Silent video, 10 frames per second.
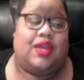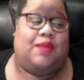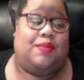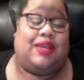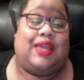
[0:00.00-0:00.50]

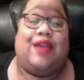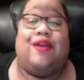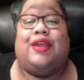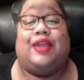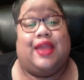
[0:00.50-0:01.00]
but
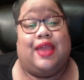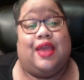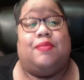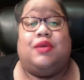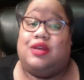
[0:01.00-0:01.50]
Karen
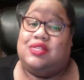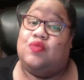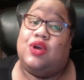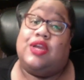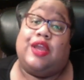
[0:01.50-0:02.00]
can't because of
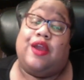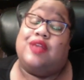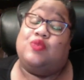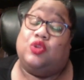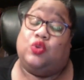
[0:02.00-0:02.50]
what Karen
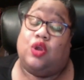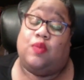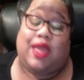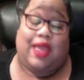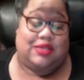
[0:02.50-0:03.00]
has went through in her
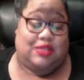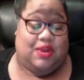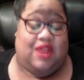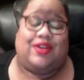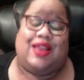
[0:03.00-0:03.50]
past or
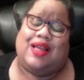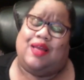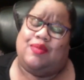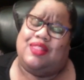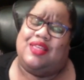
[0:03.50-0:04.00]
whatever. And I can't
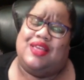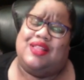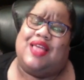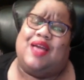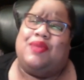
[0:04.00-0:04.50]
really get
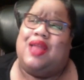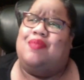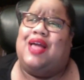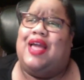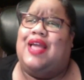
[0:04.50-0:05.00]
that. But
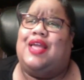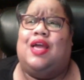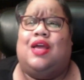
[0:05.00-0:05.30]
I'm like,